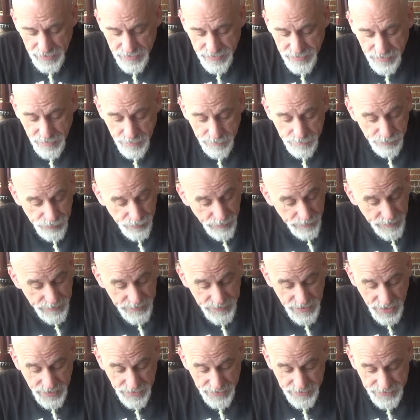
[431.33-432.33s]
the
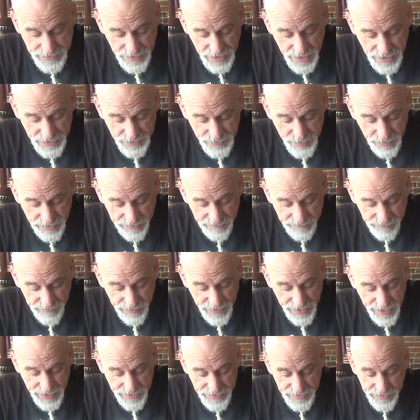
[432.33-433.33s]
Primatale is the hottest one I've ever
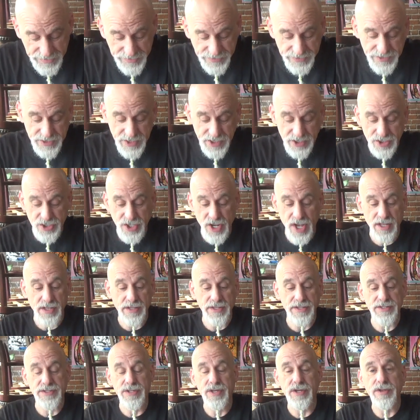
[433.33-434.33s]
had, and this is the
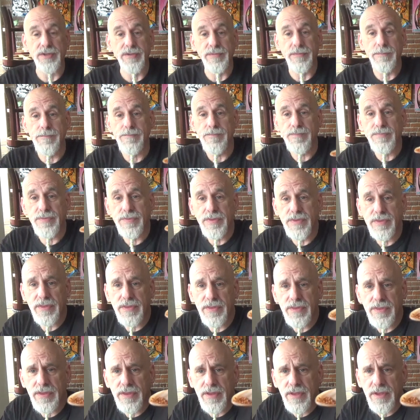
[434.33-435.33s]
chocolate. So
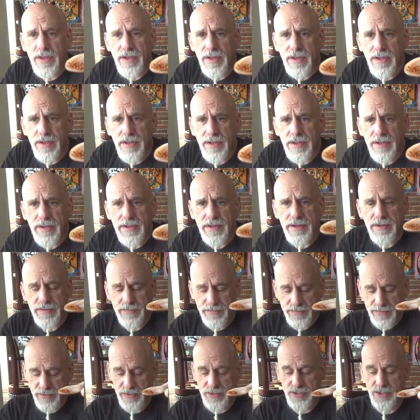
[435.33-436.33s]

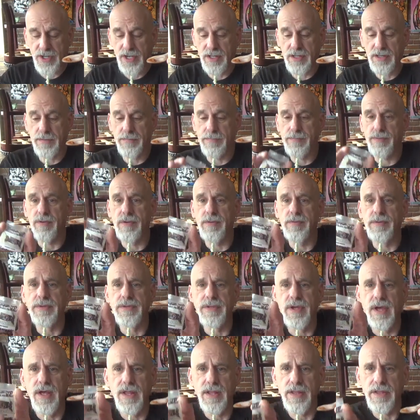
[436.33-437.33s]
here's the chocolate
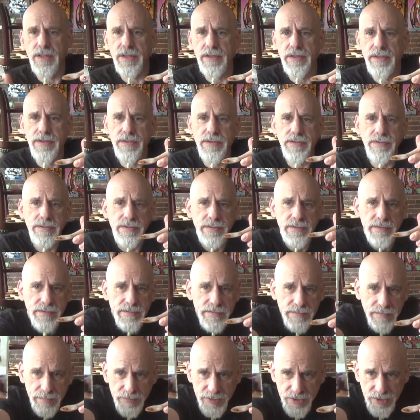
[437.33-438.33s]
Primatale.
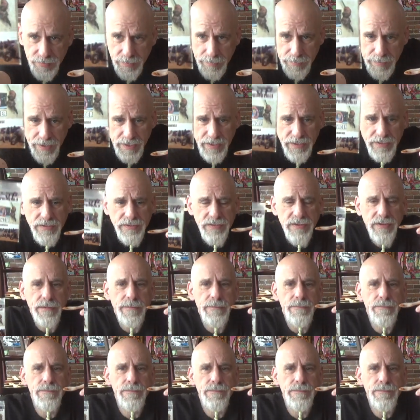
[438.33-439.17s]
Jimmy Pickles.